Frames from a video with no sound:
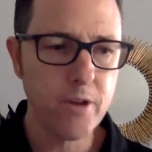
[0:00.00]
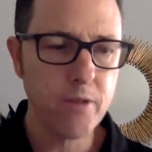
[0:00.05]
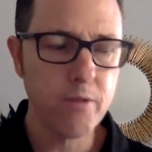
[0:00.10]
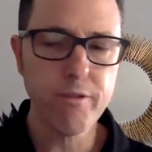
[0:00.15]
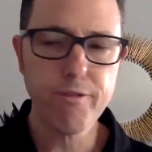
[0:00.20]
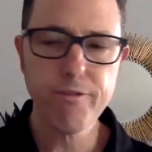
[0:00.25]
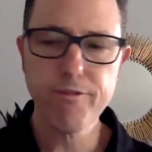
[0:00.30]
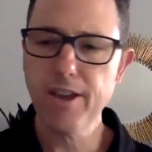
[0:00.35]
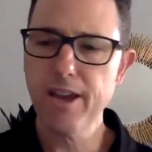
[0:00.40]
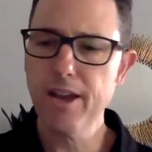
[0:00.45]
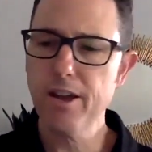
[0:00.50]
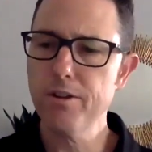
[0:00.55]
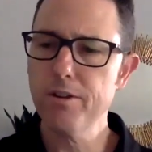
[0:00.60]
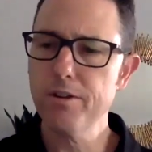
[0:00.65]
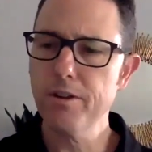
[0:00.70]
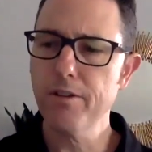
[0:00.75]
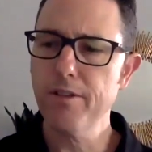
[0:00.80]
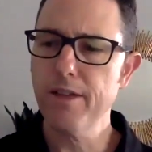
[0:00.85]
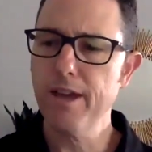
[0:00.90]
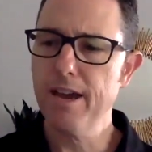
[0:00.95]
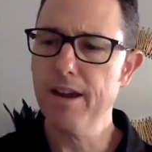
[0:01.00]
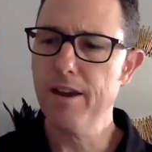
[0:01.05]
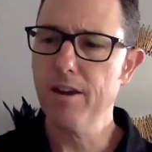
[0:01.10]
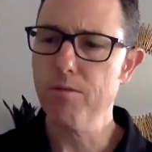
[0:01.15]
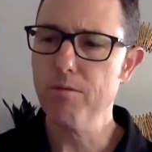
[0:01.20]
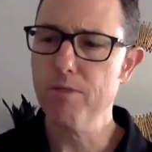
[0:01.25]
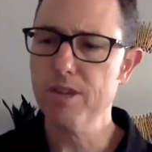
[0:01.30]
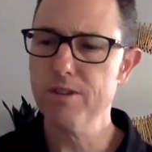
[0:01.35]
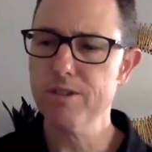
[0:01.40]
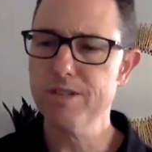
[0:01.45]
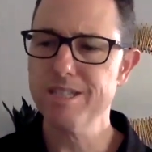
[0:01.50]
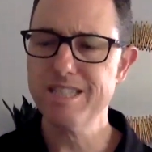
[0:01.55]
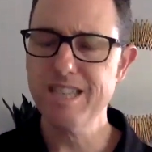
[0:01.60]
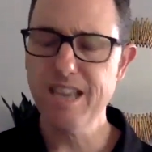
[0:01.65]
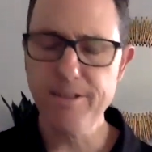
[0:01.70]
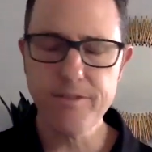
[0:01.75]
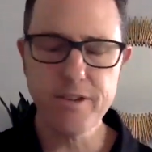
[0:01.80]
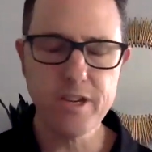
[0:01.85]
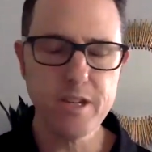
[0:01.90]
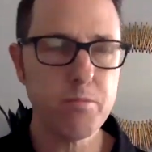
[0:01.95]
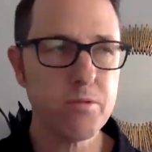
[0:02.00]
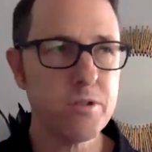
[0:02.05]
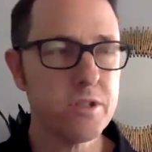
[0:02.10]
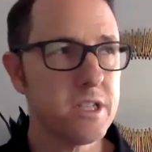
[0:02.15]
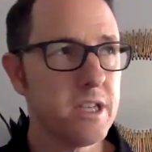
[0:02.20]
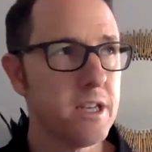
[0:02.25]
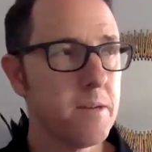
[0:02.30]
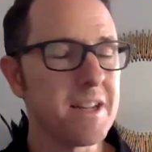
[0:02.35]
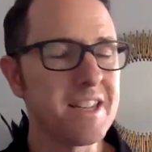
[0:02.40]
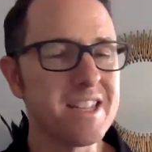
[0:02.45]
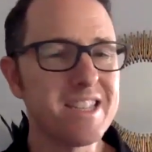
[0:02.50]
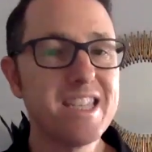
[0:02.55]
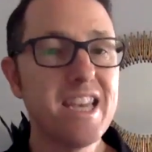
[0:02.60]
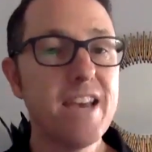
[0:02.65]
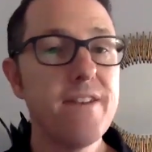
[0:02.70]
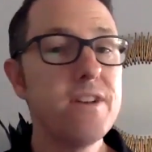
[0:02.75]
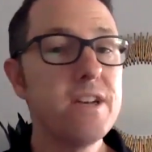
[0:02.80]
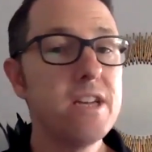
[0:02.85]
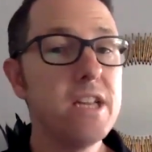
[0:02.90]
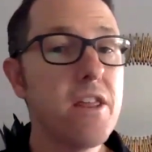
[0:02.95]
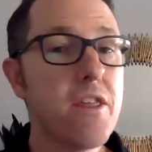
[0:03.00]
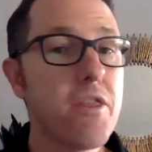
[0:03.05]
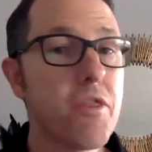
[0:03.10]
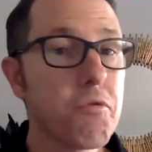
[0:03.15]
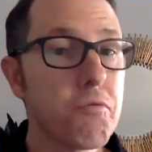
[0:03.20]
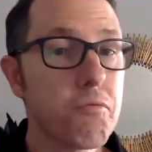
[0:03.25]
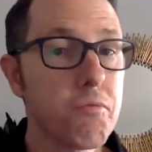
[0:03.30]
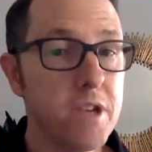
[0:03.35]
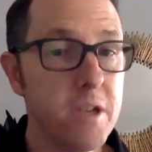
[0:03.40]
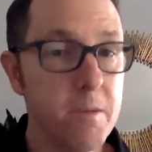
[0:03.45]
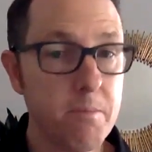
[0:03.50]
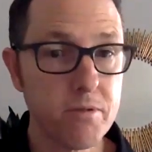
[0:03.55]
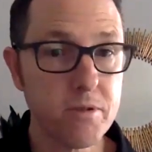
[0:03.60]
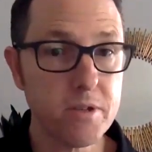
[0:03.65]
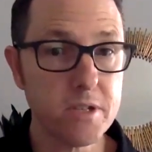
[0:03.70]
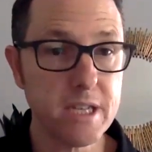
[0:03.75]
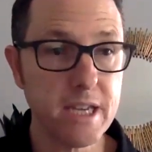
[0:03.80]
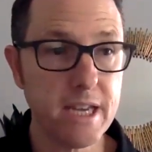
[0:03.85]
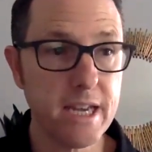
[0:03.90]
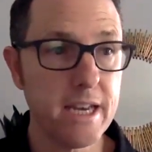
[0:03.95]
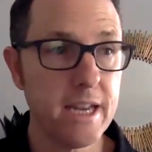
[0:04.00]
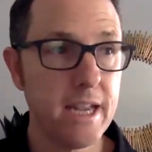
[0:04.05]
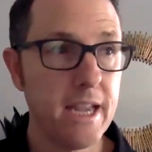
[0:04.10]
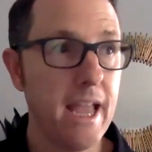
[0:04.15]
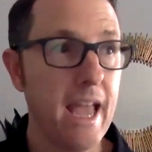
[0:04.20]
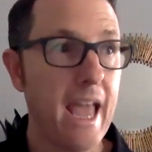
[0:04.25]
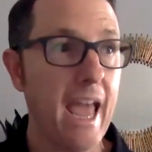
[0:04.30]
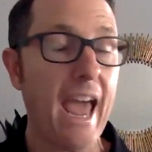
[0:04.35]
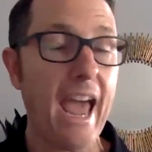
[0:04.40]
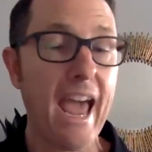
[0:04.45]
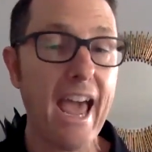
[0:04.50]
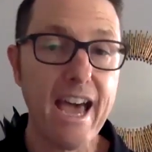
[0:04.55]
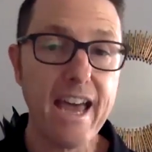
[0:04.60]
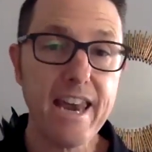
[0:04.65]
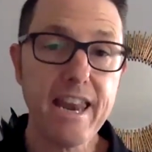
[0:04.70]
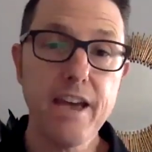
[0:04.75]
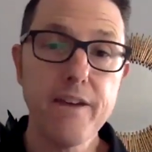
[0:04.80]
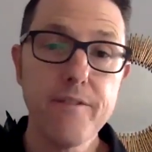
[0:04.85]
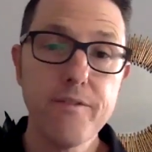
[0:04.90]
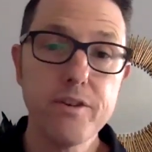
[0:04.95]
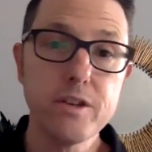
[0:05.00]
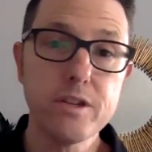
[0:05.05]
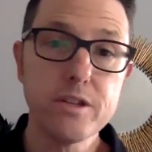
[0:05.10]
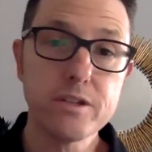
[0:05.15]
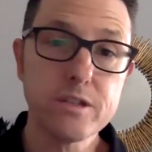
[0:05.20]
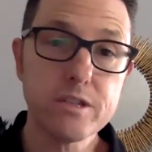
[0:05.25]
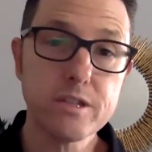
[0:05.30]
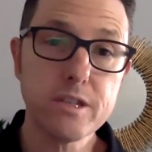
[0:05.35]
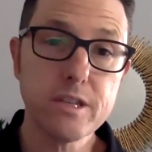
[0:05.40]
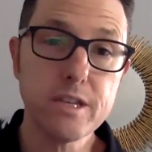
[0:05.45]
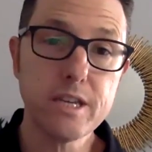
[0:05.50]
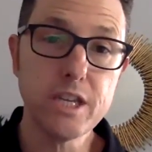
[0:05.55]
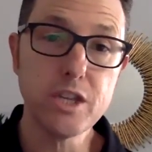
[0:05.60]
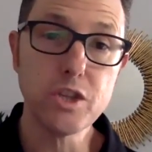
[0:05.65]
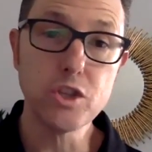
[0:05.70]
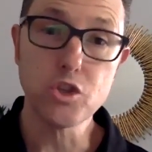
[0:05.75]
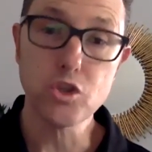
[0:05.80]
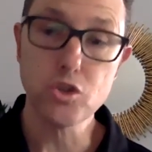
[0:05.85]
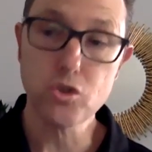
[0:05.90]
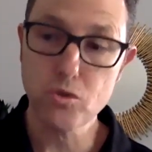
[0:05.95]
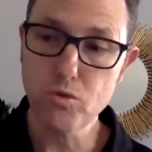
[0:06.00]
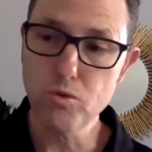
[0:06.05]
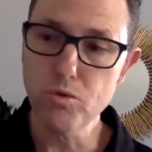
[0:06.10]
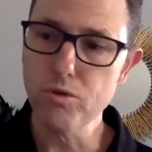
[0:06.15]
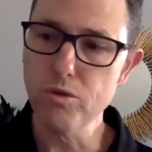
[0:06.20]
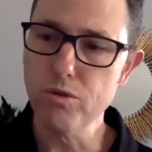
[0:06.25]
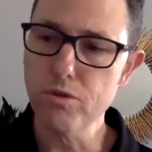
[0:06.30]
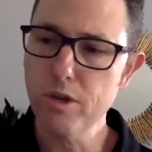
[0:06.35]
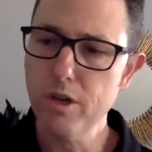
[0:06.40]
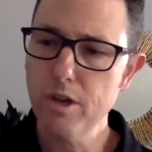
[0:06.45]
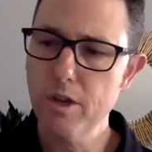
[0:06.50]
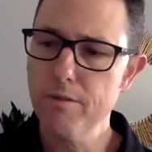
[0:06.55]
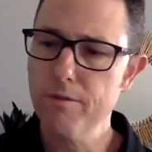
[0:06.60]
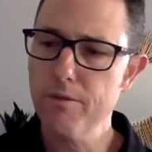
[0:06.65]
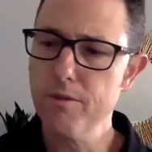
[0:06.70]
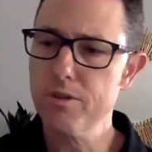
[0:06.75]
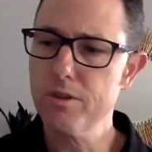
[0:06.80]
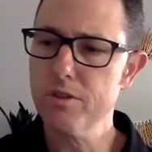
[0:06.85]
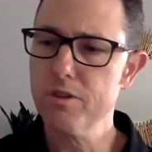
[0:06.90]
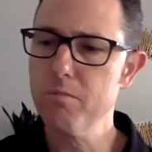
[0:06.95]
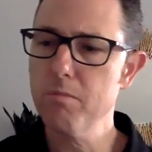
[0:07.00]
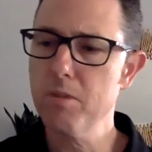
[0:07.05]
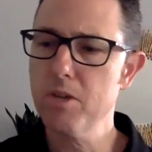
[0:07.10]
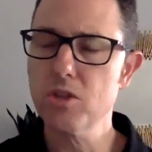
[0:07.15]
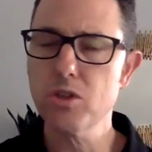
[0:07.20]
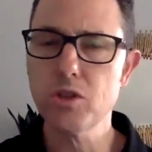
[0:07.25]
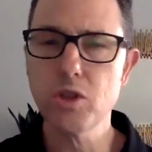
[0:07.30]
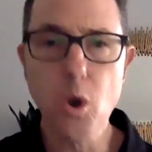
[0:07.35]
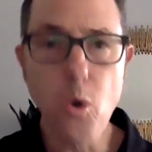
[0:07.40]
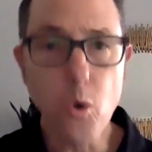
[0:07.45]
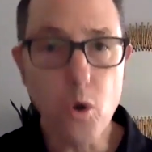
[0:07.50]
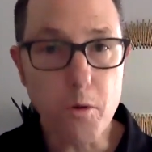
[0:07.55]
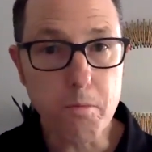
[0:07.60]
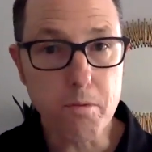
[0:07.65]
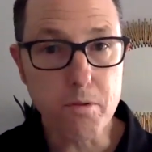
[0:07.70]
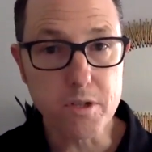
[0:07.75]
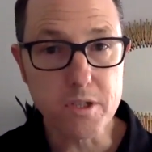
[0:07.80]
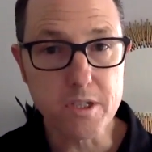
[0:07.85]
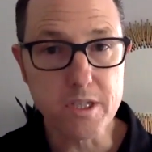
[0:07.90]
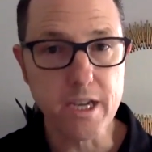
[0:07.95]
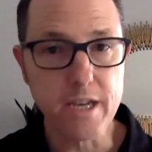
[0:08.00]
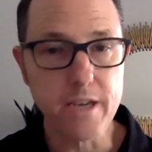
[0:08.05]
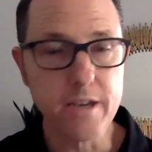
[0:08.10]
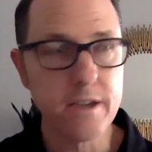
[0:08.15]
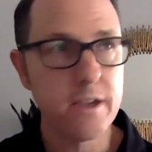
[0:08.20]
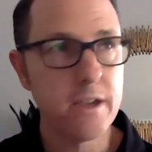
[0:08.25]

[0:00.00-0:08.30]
we found that around 70%, about 73% had evidence in the stool versus a much lower percent,